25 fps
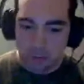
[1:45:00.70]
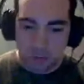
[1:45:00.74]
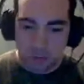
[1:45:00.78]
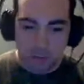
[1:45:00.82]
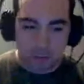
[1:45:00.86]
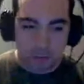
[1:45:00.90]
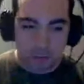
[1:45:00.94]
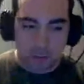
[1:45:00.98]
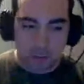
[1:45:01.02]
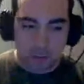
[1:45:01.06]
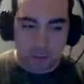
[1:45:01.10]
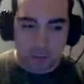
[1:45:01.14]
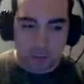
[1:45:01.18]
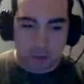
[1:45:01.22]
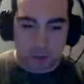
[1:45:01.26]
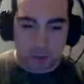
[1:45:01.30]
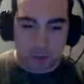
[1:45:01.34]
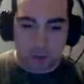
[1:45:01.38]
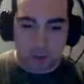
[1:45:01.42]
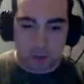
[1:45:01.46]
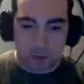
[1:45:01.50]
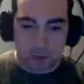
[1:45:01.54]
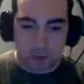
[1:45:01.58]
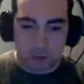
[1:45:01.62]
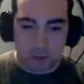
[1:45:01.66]

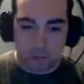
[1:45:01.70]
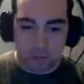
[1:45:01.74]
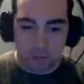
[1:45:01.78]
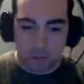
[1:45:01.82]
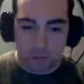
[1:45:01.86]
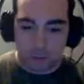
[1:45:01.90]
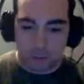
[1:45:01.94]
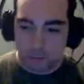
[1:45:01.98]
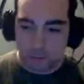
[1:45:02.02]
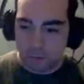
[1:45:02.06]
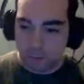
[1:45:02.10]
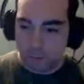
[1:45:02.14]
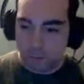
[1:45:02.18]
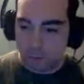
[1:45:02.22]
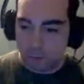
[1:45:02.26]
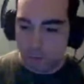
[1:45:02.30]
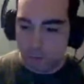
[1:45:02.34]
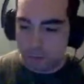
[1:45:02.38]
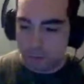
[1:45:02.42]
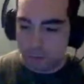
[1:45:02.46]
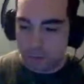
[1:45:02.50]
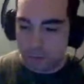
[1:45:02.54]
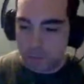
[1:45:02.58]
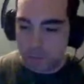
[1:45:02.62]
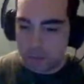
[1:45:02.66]
Um,
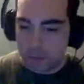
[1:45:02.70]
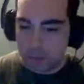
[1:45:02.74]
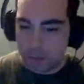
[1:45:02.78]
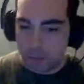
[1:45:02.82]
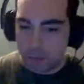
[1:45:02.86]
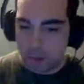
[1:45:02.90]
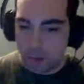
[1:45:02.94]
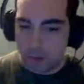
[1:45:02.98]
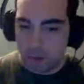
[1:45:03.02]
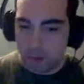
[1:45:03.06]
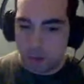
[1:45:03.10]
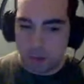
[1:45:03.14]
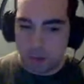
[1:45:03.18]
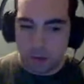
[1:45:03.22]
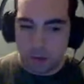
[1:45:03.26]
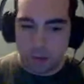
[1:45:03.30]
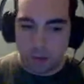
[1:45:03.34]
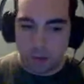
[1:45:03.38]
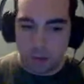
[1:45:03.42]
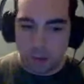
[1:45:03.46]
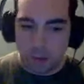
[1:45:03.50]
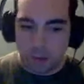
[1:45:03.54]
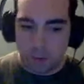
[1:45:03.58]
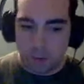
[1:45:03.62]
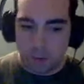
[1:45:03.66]
and the
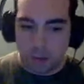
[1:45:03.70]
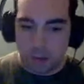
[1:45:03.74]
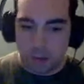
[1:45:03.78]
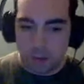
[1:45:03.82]
only thing that